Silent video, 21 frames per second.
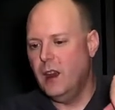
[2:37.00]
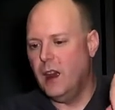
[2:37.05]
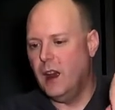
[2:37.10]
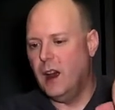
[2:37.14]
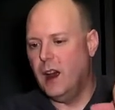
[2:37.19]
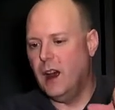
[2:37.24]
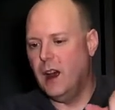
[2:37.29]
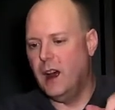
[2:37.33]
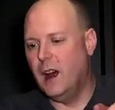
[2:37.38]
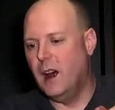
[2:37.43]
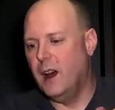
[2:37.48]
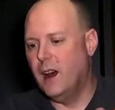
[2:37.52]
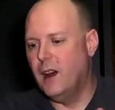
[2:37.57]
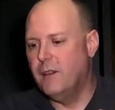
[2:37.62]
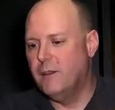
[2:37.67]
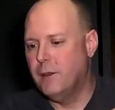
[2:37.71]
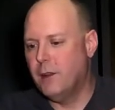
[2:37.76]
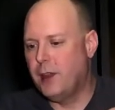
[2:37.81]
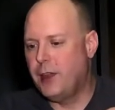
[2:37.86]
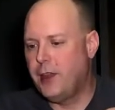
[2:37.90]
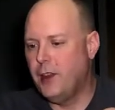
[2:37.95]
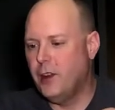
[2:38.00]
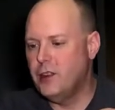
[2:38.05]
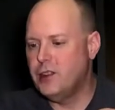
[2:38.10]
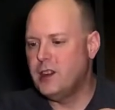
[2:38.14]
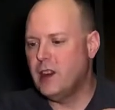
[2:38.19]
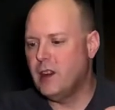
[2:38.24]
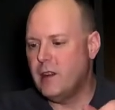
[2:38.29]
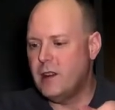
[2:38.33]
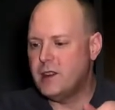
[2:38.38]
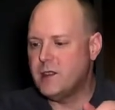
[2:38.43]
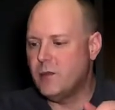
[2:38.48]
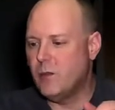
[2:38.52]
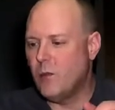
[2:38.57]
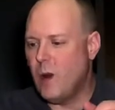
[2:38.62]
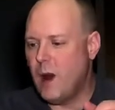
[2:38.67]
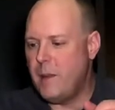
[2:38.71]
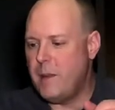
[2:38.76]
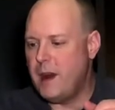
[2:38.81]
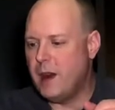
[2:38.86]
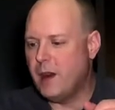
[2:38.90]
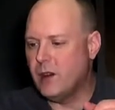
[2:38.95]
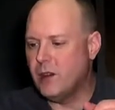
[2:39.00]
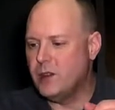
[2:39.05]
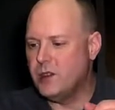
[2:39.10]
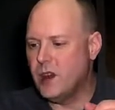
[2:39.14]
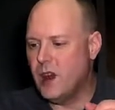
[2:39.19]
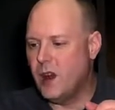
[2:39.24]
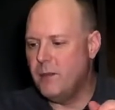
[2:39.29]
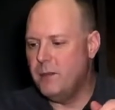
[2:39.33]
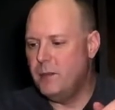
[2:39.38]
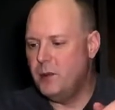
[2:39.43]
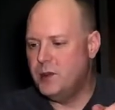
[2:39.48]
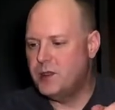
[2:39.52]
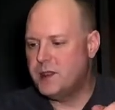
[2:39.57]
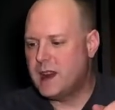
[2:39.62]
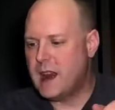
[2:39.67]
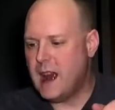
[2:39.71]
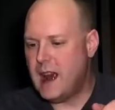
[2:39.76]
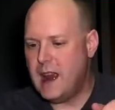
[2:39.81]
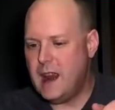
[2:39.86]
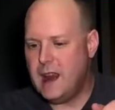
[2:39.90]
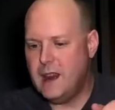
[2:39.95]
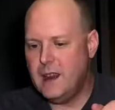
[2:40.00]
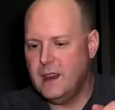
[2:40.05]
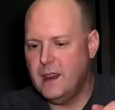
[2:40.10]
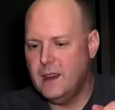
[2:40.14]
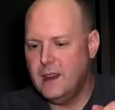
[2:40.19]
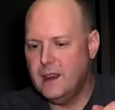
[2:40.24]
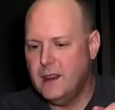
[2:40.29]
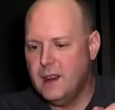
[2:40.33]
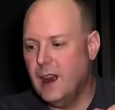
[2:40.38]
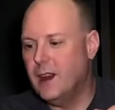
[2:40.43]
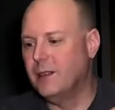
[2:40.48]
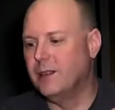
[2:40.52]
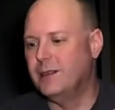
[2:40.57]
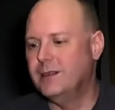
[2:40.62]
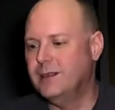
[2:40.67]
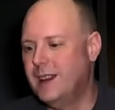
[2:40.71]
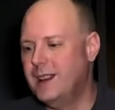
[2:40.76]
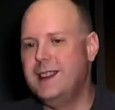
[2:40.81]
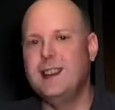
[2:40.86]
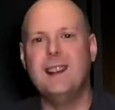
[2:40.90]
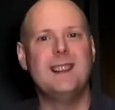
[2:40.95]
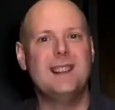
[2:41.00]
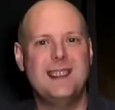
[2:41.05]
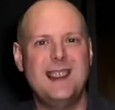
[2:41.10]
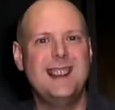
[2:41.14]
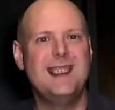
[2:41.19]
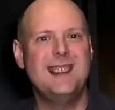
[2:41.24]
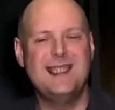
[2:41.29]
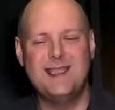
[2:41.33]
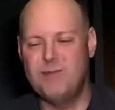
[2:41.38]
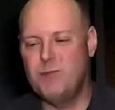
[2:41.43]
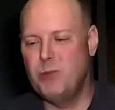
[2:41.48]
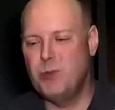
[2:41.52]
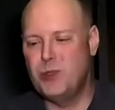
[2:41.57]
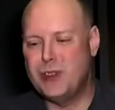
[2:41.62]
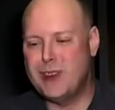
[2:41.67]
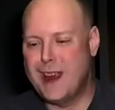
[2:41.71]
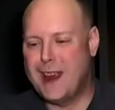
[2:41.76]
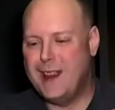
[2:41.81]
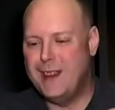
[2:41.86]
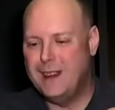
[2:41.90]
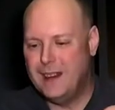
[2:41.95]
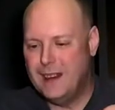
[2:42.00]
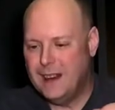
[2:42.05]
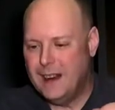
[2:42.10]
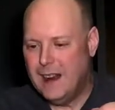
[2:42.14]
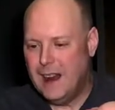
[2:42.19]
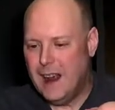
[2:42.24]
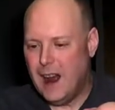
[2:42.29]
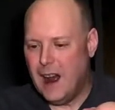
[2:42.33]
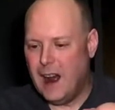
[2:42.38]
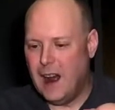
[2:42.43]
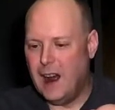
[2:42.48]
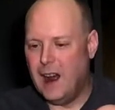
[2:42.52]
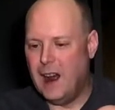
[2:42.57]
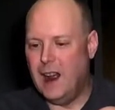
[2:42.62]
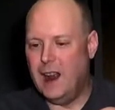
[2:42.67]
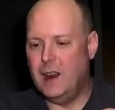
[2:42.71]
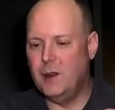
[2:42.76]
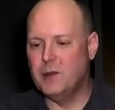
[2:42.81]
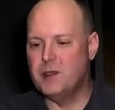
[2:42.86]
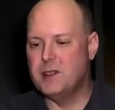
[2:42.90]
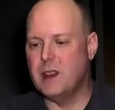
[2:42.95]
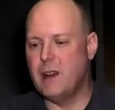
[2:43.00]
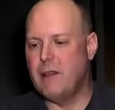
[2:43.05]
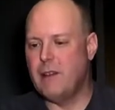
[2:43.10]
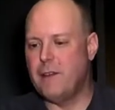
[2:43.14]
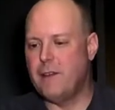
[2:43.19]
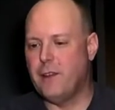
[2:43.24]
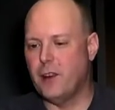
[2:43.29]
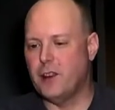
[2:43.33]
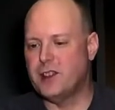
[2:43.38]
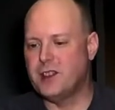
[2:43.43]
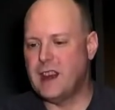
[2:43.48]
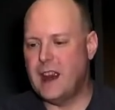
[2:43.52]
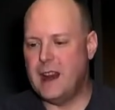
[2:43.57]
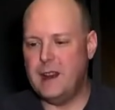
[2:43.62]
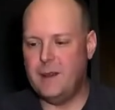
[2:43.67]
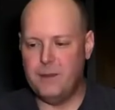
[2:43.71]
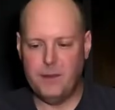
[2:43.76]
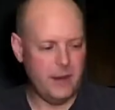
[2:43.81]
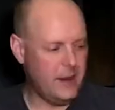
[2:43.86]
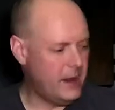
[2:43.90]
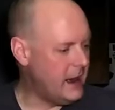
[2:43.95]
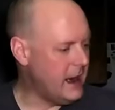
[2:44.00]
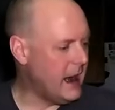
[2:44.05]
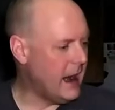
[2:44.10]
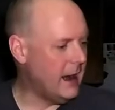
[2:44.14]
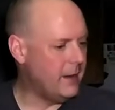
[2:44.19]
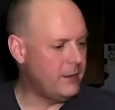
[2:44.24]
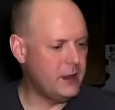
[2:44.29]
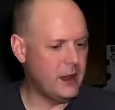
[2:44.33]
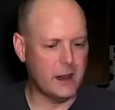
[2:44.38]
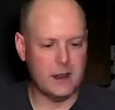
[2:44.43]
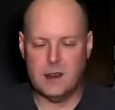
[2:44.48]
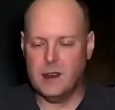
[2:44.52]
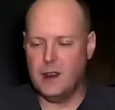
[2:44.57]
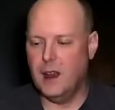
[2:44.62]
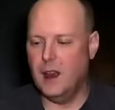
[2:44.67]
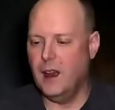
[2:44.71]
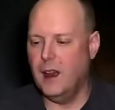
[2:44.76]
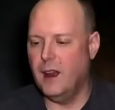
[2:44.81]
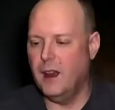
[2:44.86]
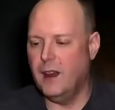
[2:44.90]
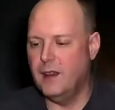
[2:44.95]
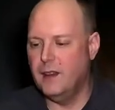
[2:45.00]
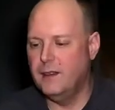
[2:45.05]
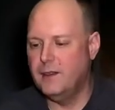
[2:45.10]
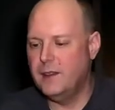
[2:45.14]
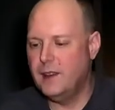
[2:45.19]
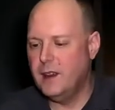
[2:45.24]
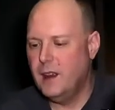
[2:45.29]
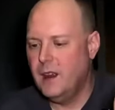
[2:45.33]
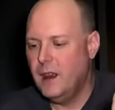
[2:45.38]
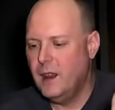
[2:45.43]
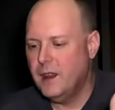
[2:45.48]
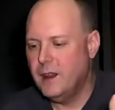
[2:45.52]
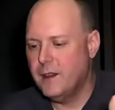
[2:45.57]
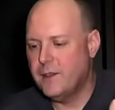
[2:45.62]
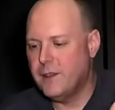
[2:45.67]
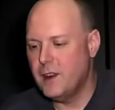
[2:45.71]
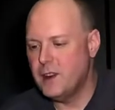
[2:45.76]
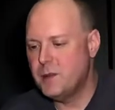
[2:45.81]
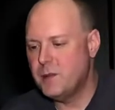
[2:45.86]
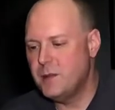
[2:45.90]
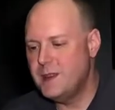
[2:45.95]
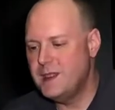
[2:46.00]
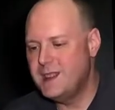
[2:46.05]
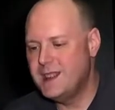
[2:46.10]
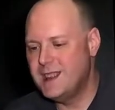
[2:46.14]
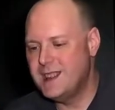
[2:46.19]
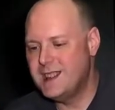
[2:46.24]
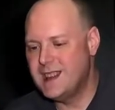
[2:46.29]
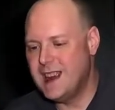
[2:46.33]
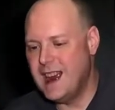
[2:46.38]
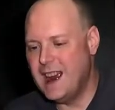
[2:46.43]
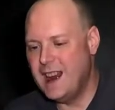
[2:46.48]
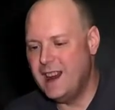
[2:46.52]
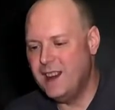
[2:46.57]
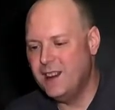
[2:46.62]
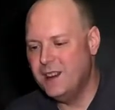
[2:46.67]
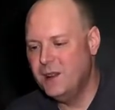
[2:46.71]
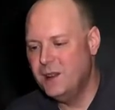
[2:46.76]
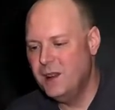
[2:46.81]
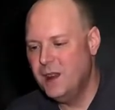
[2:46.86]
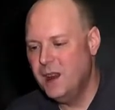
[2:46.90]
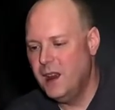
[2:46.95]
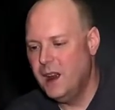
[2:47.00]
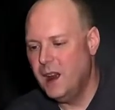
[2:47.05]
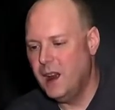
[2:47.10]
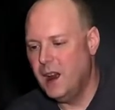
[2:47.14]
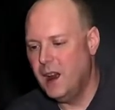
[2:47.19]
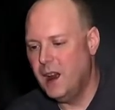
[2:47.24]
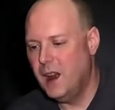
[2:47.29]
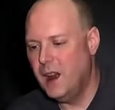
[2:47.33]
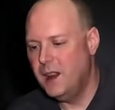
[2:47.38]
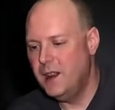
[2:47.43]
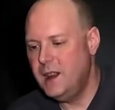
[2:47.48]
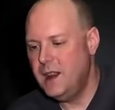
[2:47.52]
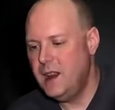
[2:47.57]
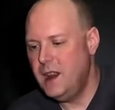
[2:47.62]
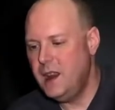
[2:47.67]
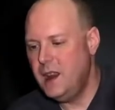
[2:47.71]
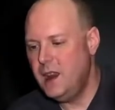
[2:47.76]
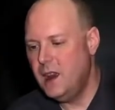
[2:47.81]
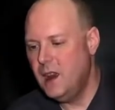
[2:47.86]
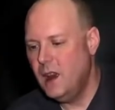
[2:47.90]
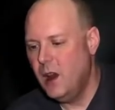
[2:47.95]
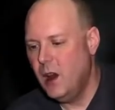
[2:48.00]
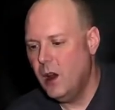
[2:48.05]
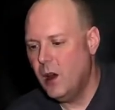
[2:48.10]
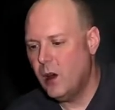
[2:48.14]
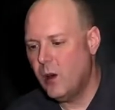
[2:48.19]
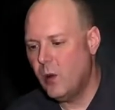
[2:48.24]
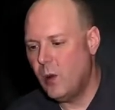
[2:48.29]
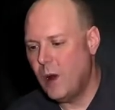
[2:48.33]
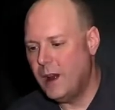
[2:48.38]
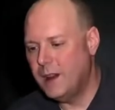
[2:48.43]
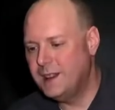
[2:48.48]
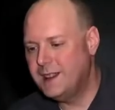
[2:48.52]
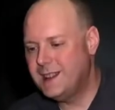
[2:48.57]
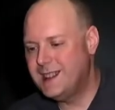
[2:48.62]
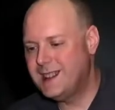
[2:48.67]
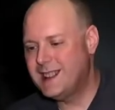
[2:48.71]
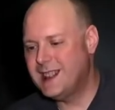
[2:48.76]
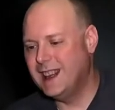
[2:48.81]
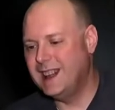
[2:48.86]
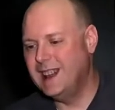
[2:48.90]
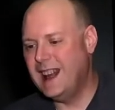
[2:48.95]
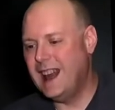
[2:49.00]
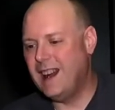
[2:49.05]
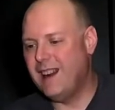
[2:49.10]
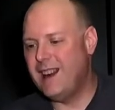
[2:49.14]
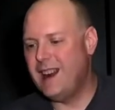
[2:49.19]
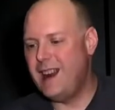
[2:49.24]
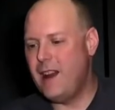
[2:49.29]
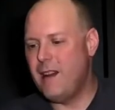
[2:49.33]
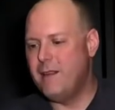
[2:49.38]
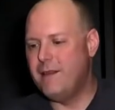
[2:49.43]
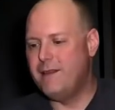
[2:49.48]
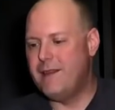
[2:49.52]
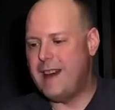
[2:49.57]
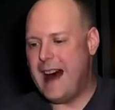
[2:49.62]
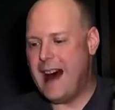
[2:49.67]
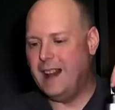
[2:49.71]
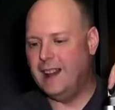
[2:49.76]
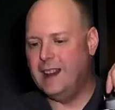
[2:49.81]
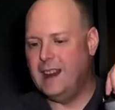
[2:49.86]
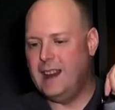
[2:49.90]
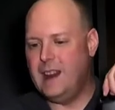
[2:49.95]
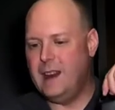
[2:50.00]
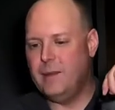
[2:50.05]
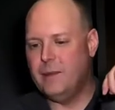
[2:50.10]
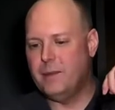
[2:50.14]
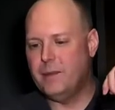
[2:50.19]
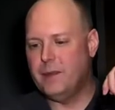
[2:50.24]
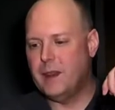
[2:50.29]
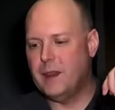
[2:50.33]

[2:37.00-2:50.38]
uh, for third generation winemaker Jean Bousquet. Oh, right there, it says Bousquet. Uh, it was love at first sight, the object of the Frenchman's desire, uh, the Gualtallary Valley,